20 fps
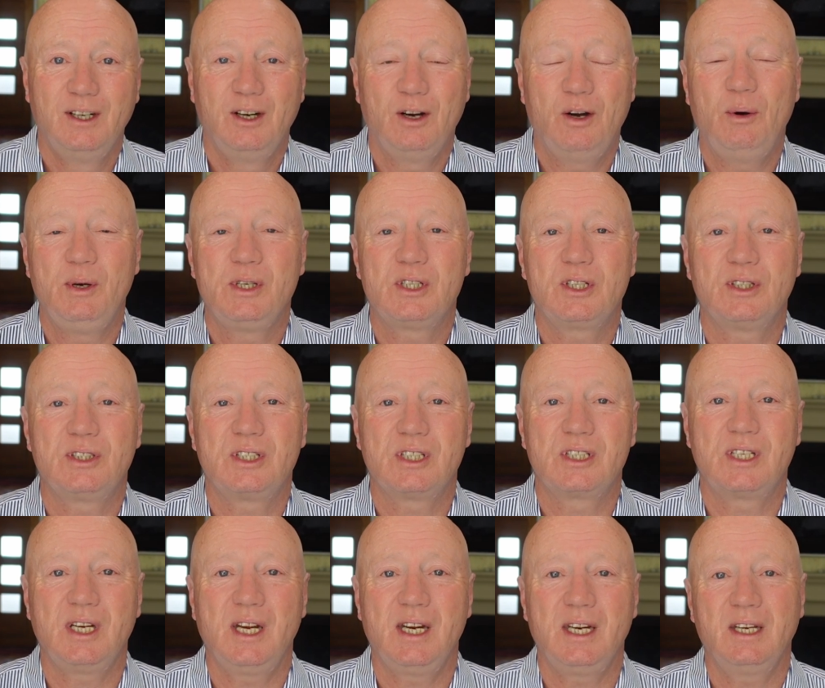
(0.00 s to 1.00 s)
Always good to
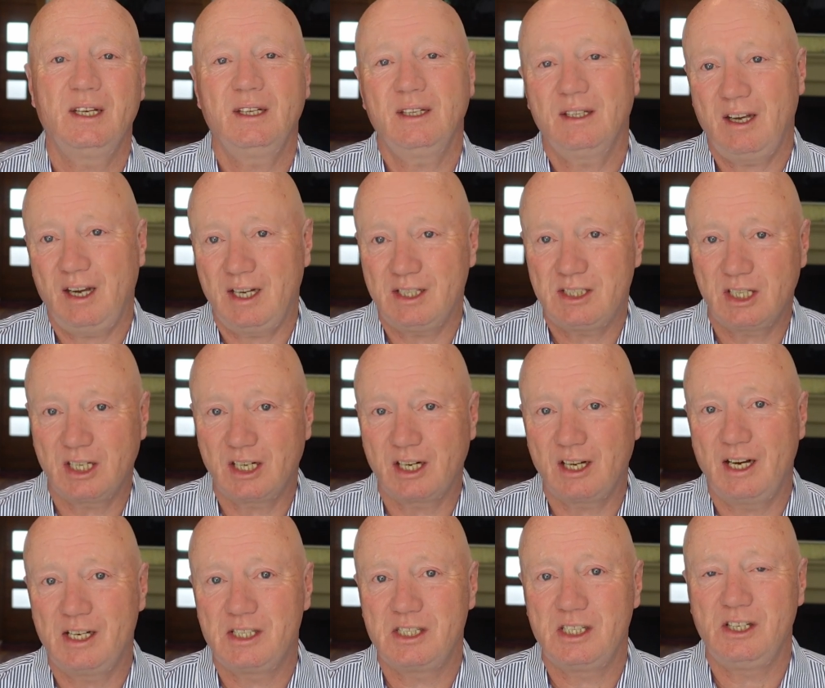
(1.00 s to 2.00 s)
see you. Hi to the
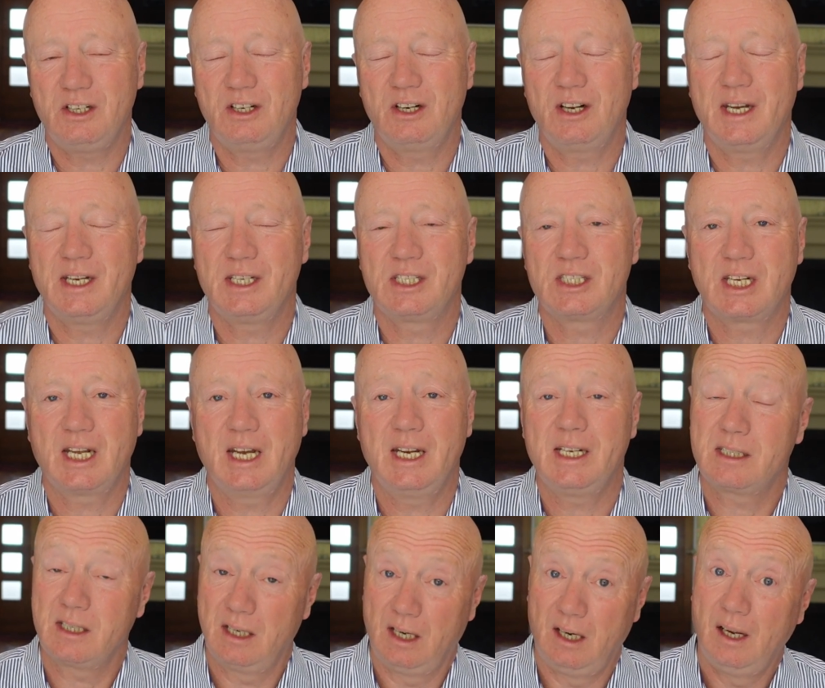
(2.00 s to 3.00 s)
guys in the United
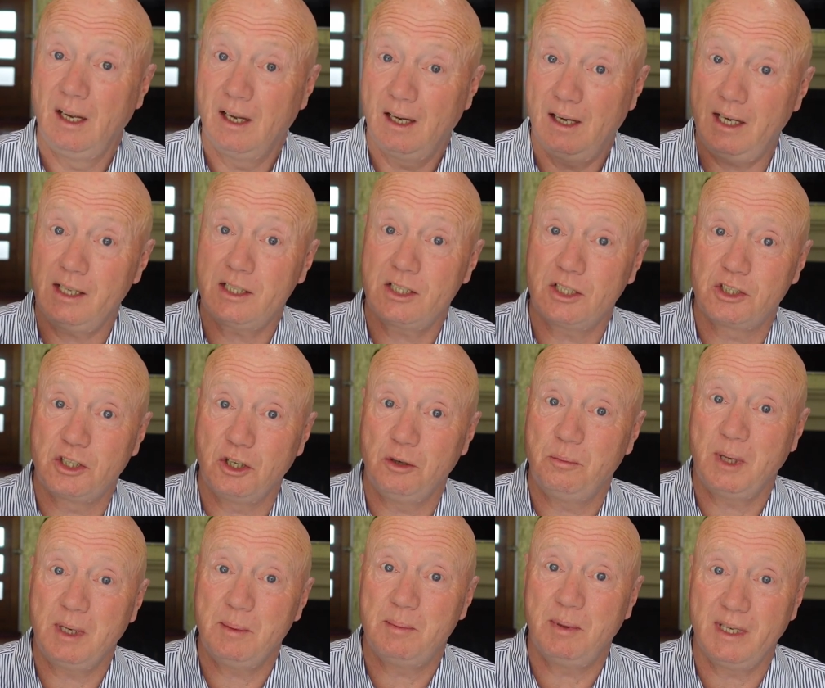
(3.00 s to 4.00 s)
States. Hi to two
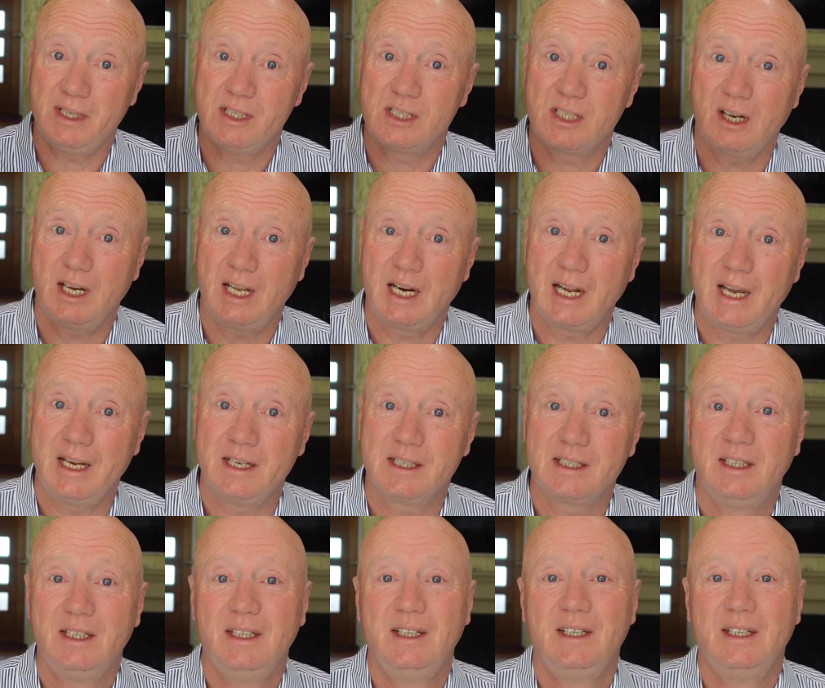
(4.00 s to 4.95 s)
people in Thailand.